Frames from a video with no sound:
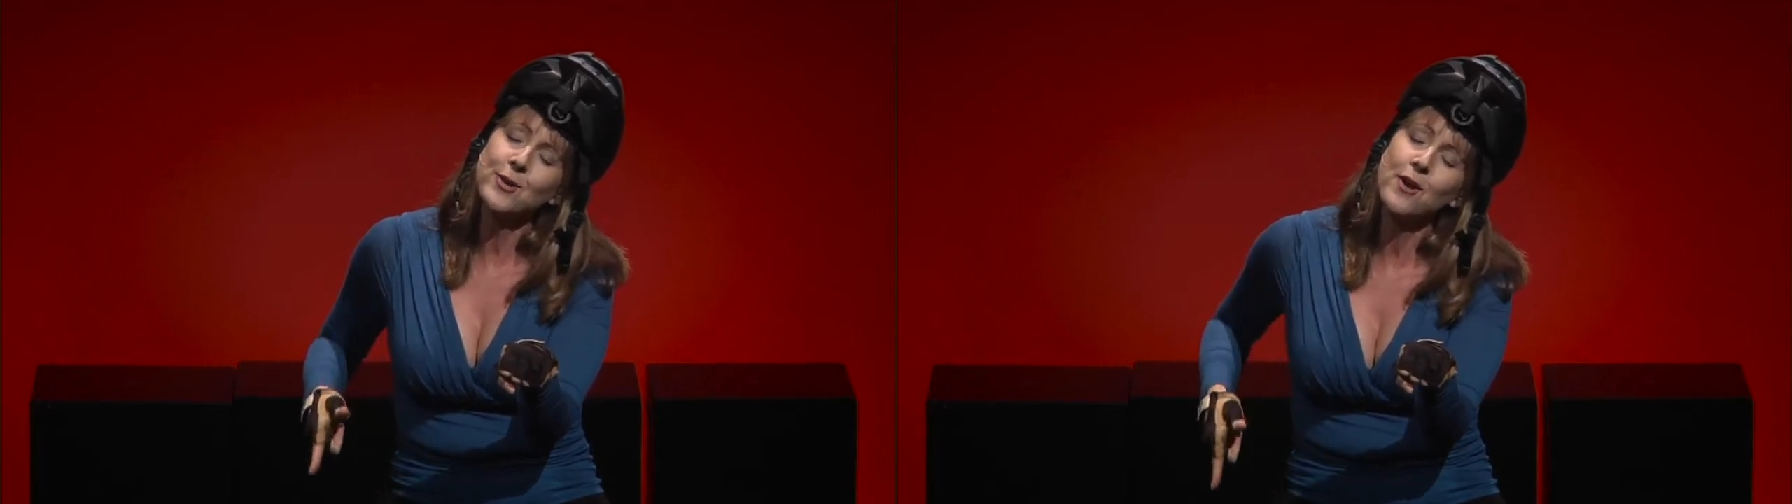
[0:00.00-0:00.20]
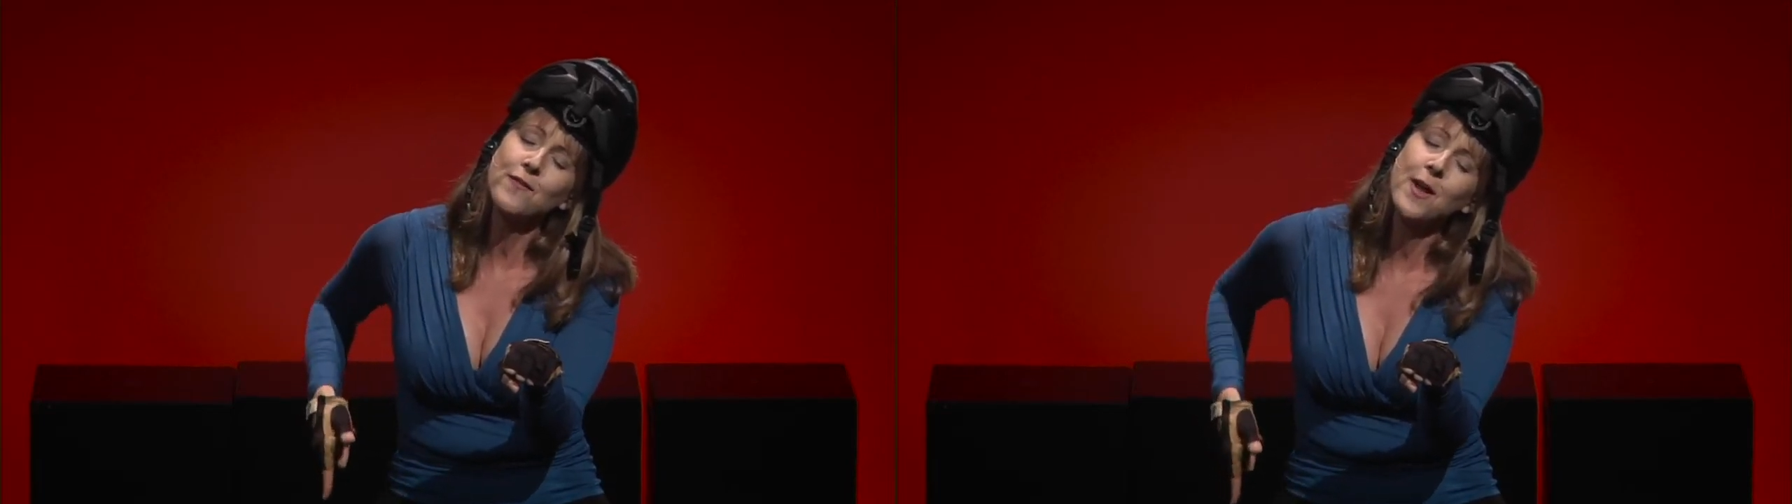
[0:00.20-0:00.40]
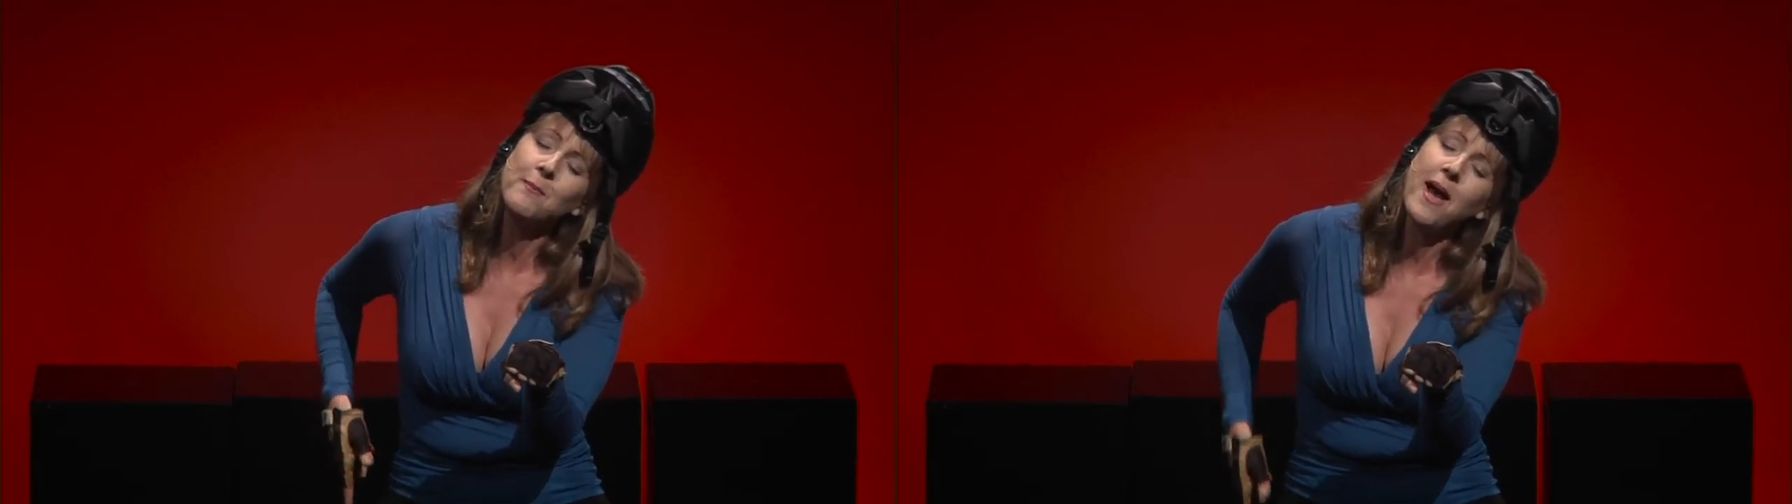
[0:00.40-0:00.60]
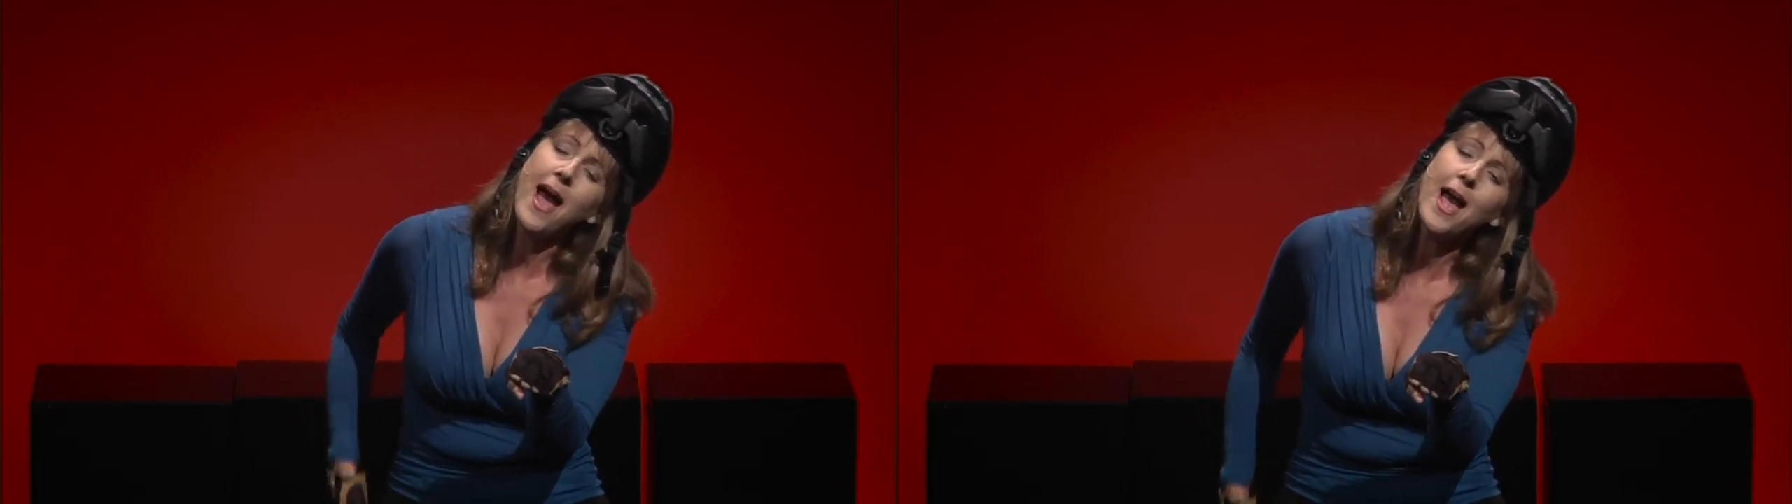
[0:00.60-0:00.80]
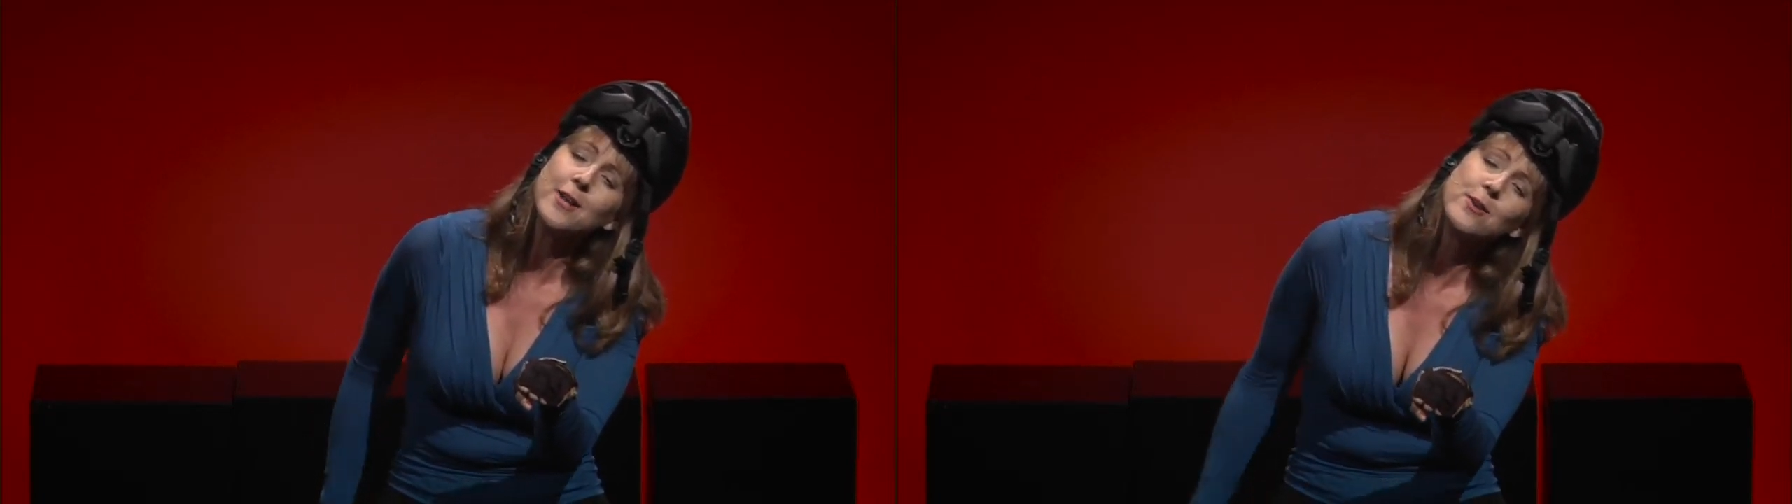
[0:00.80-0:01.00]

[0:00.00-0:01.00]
drove on by,